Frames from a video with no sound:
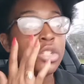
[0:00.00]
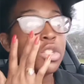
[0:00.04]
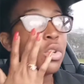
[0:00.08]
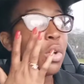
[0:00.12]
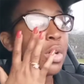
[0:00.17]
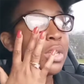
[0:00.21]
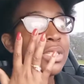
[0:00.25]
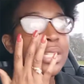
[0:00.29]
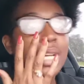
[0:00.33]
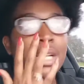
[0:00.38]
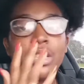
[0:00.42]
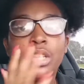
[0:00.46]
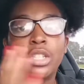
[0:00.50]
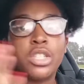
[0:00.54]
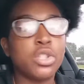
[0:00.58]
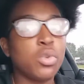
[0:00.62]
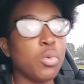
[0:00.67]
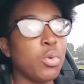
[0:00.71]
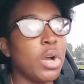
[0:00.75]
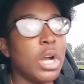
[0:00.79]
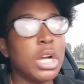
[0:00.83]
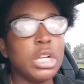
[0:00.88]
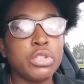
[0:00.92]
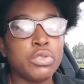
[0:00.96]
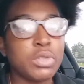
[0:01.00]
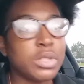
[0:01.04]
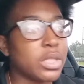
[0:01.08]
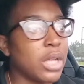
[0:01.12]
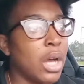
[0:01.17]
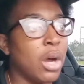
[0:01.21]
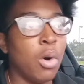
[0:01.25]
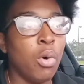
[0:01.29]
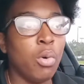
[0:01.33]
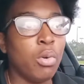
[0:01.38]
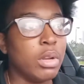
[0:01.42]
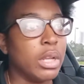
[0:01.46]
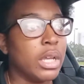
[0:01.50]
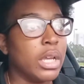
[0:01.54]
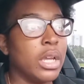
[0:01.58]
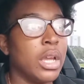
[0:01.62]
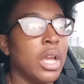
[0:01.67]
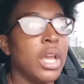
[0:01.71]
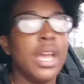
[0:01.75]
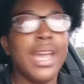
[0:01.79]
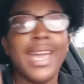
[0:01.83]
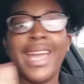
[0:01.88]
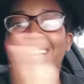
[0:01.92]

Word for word: So it's not the 200s only.